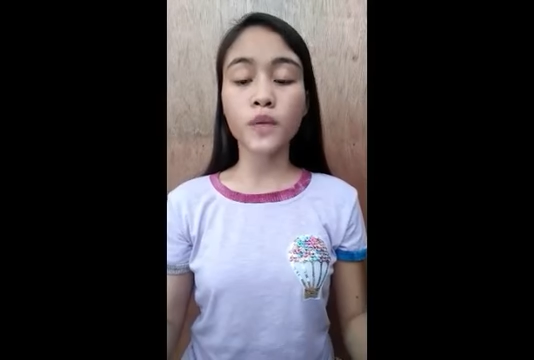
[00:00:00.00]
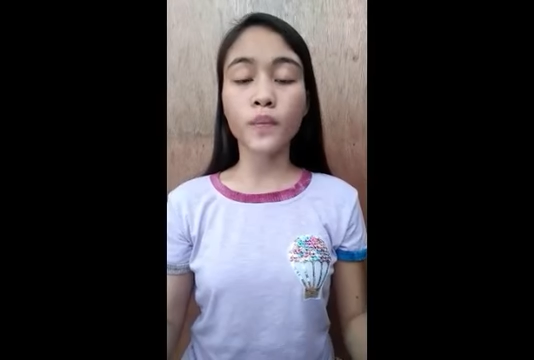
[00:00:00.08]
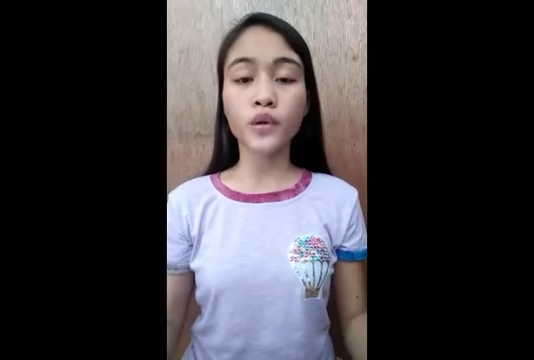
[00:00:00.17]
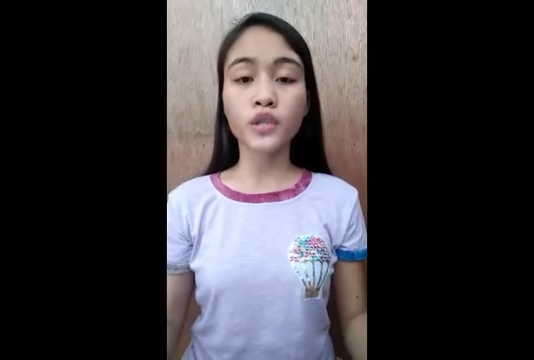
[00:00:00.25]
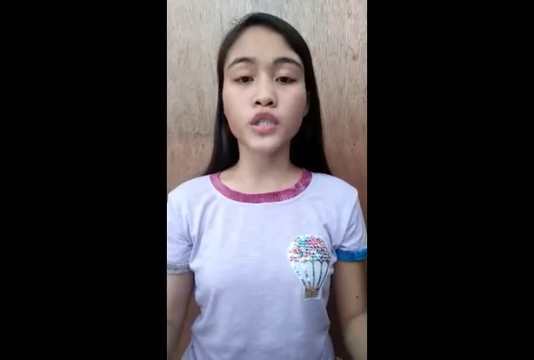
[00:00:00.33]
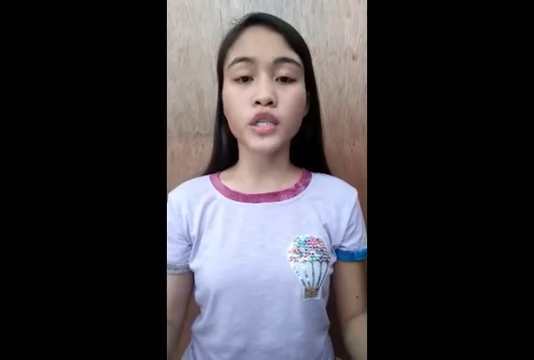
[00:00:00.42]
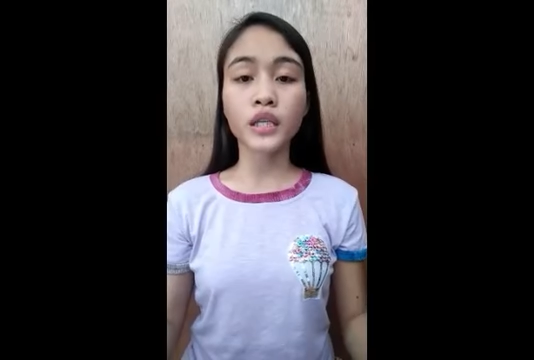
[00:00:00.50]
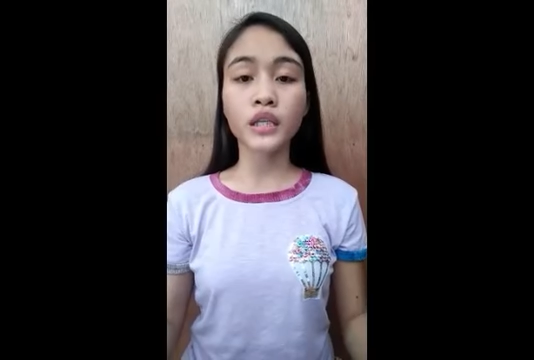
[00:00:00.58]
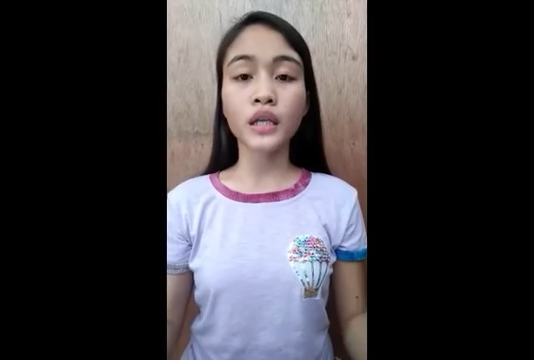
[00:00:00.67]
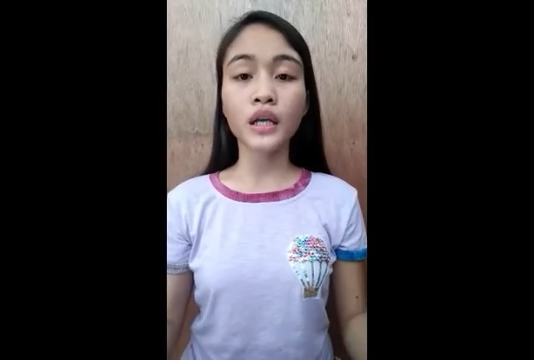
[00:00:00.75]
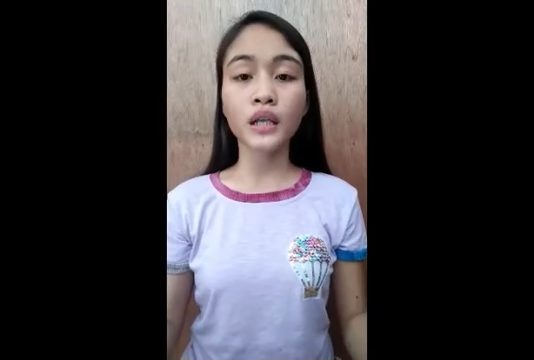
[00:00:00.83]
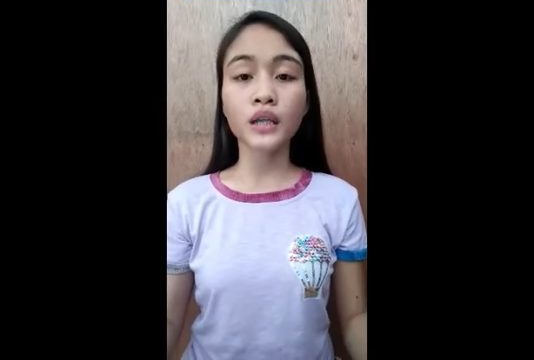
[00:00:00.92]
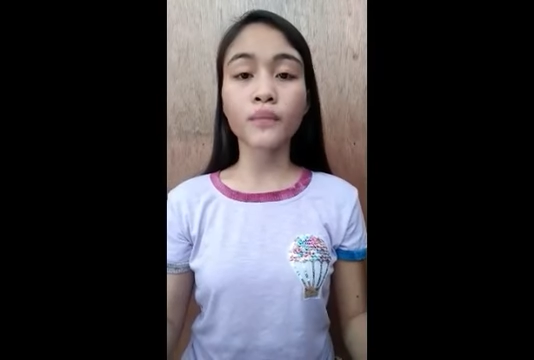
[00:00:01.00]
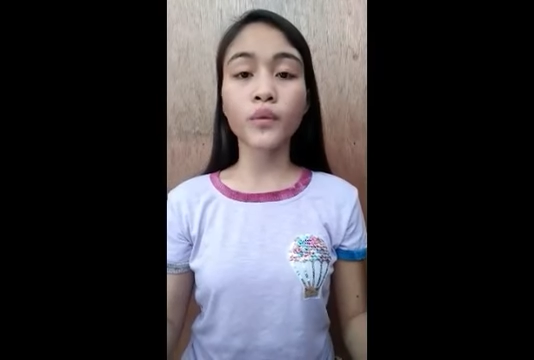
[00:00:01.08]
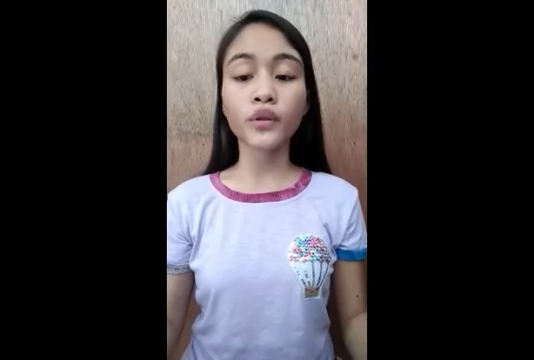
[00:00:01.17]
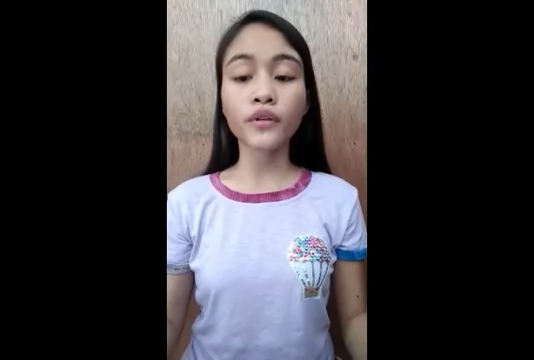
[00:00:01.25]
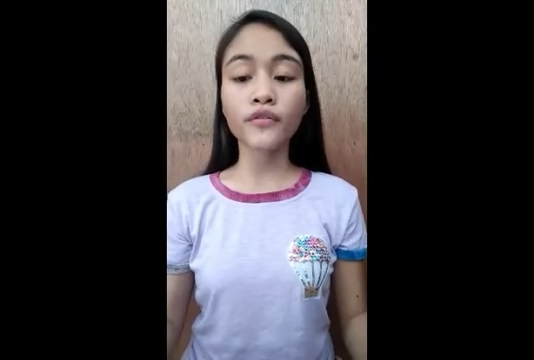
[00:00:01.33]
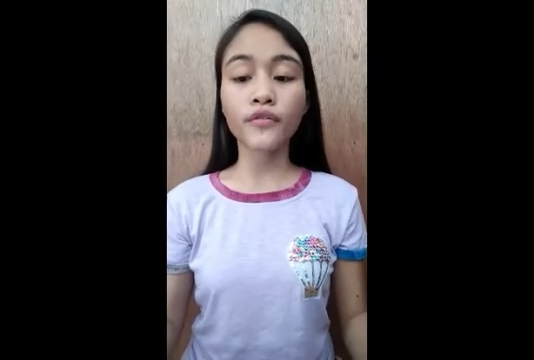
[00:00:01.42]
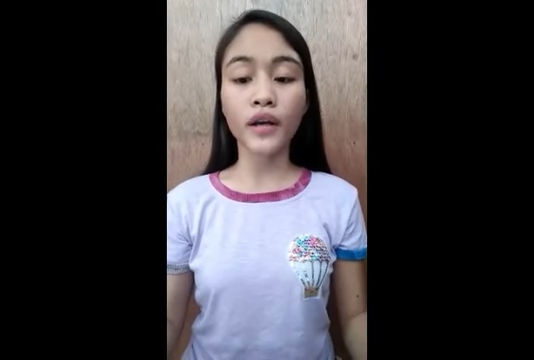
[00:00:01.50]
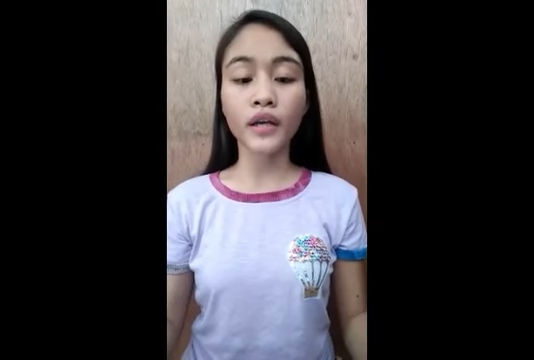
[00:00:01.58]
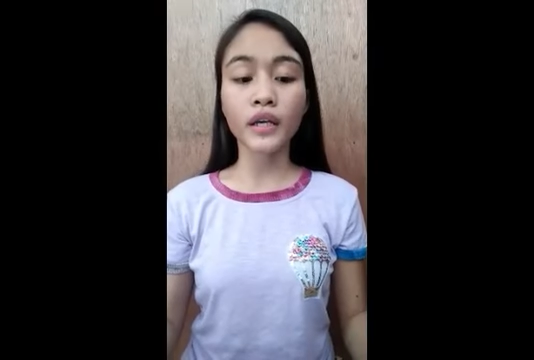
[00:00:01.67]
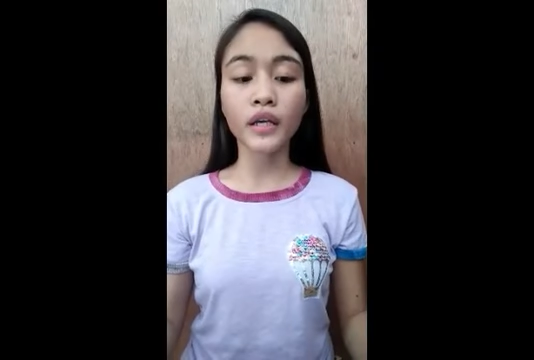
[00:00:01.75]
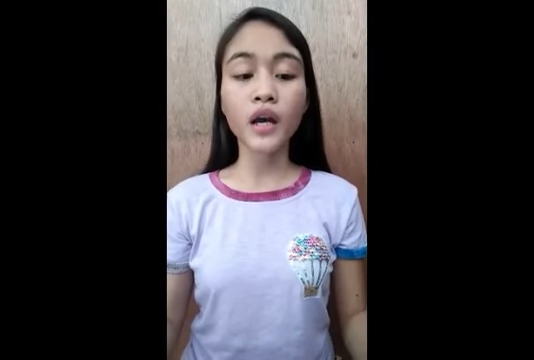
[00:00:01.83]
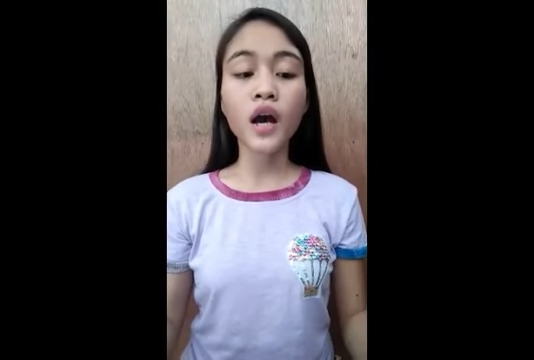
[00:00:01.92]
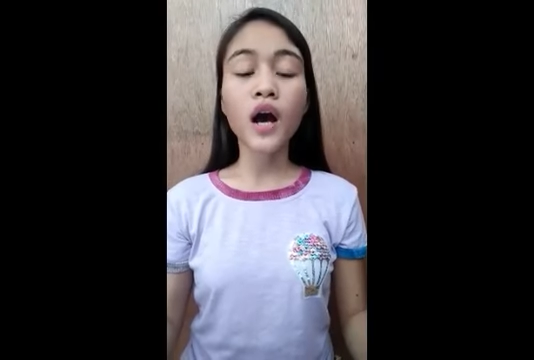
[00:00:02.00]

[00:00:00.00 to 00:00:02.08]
about genetically modifying